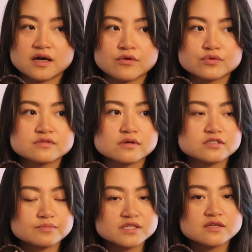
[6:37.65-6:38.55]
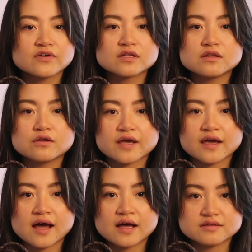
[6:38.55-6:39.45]
I was specifically
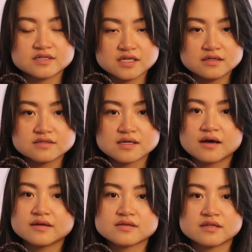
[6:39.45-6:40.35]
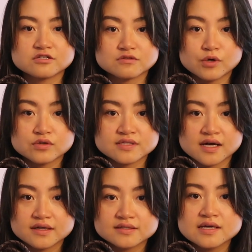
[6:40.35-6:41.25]
looking at the teen size and the small
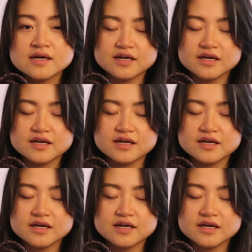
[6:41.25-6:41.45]
size